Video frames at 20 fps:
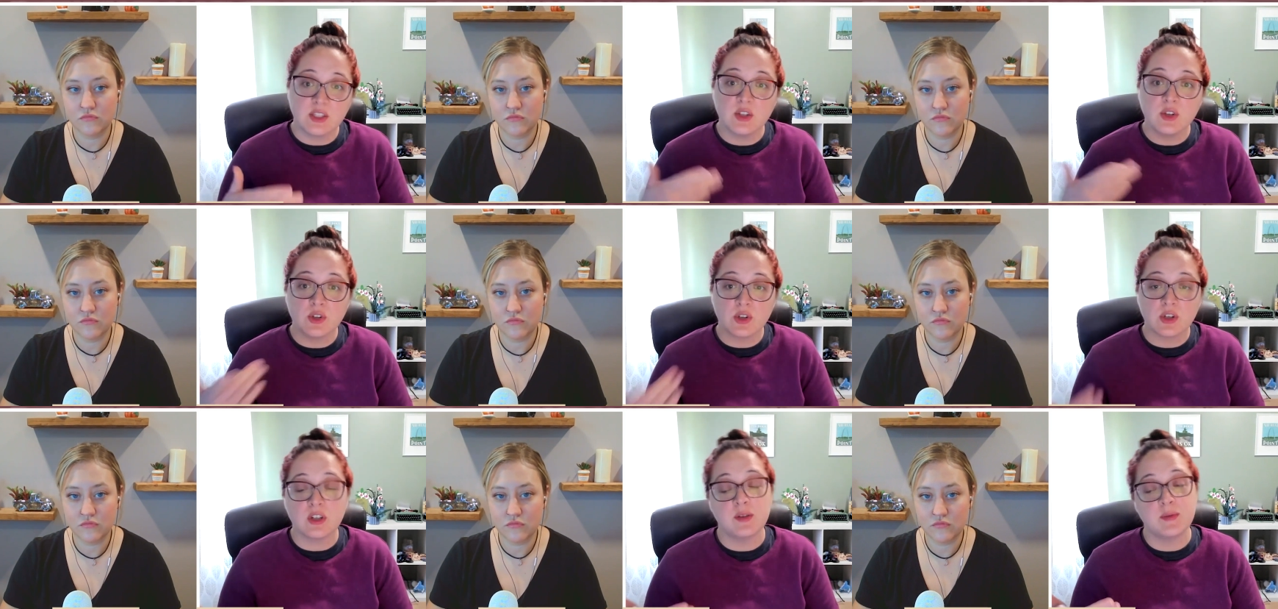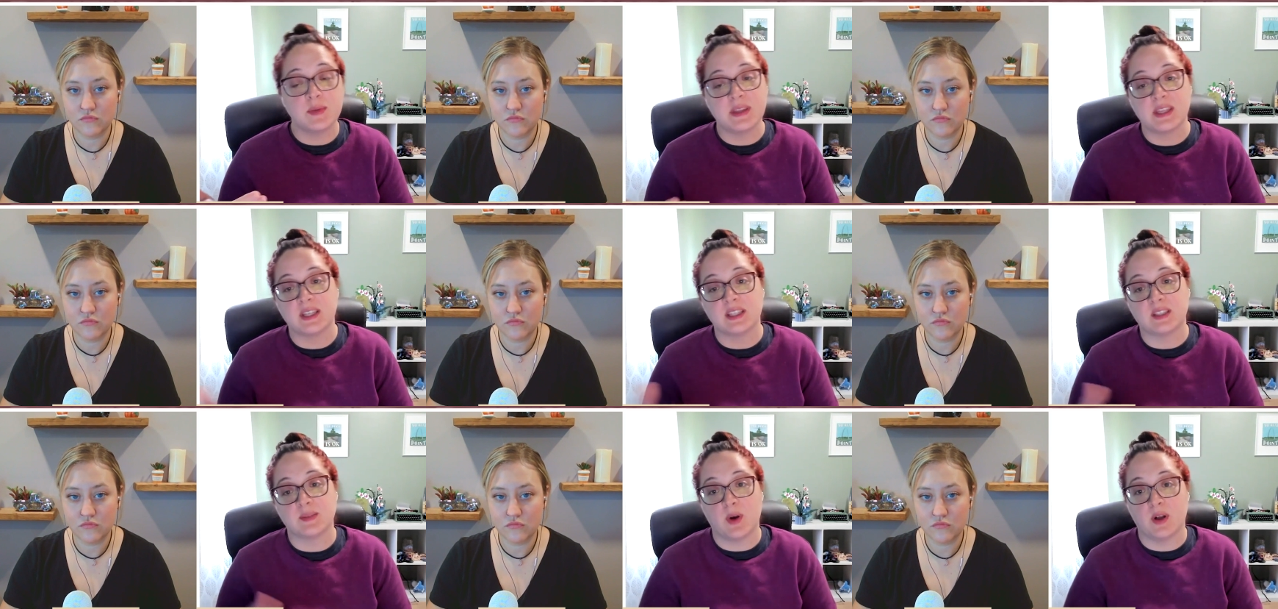Speaker 1: you're going to
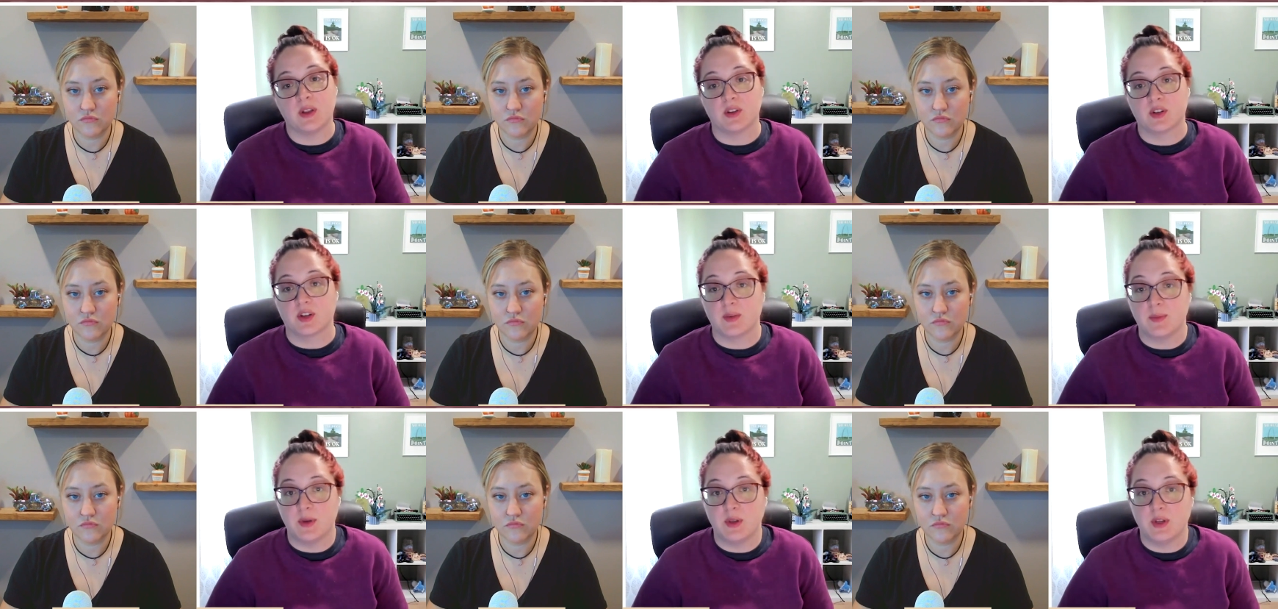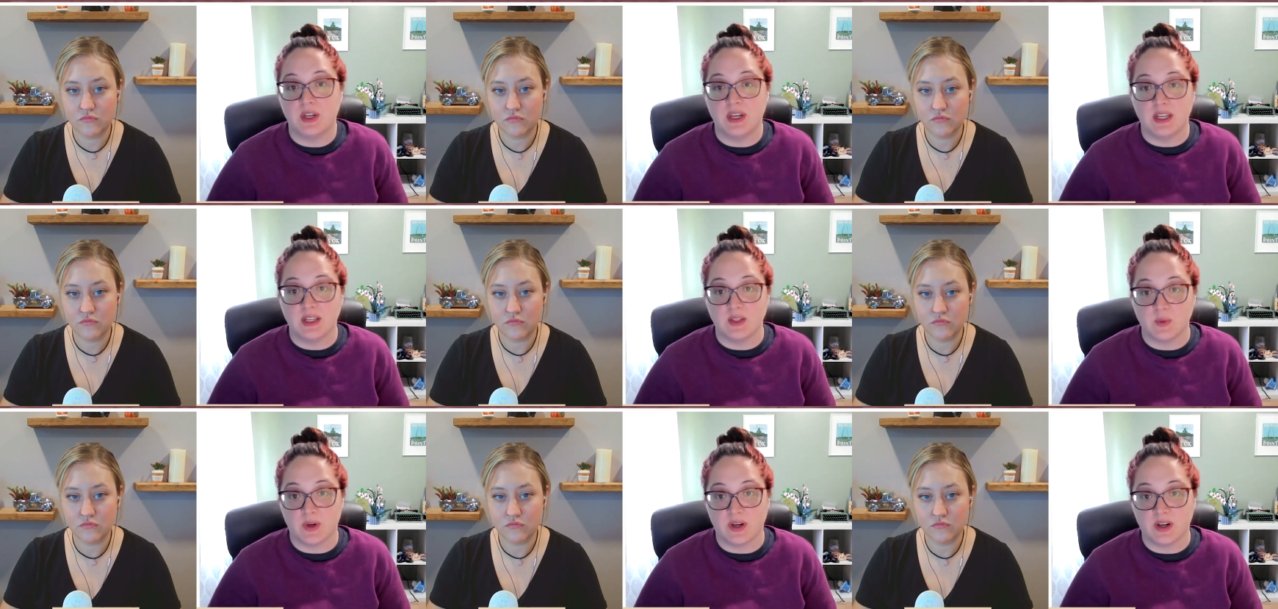be these smaller
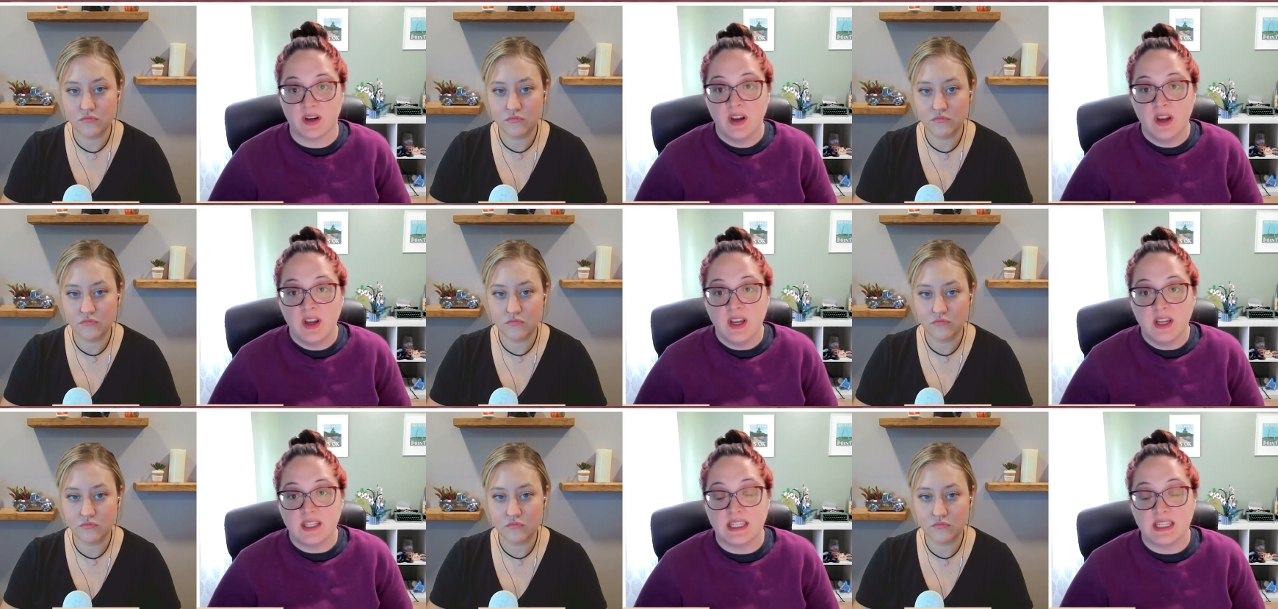communities where